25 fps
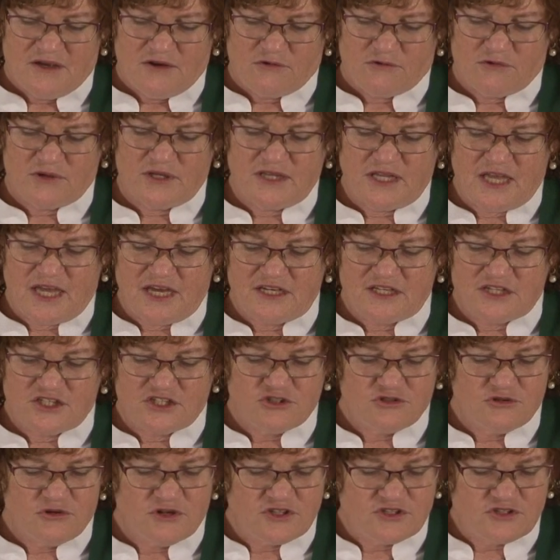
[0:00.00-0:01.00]
related
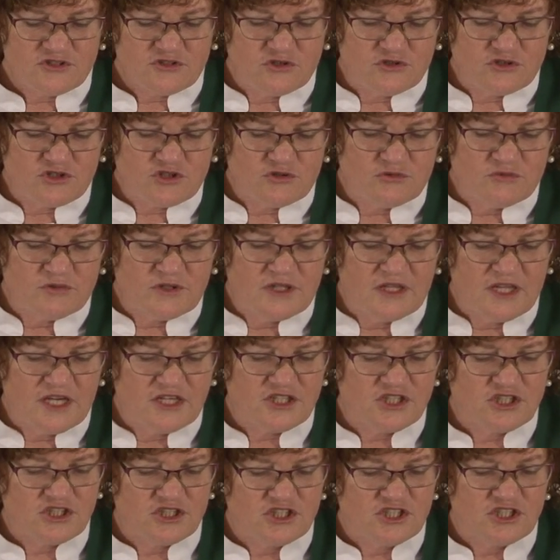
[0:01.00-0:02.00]
to our social
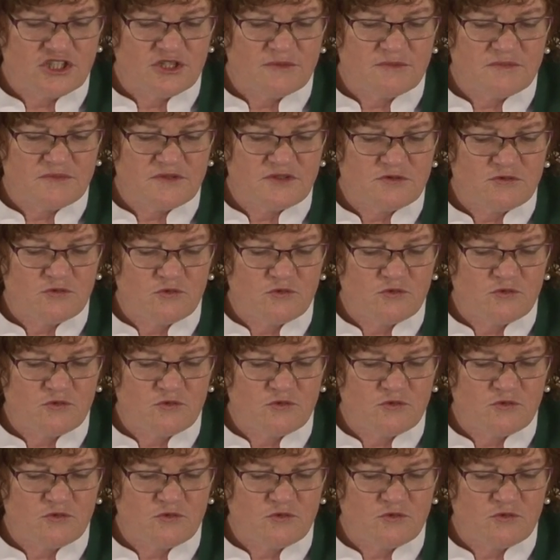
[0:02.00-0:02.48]
relationships.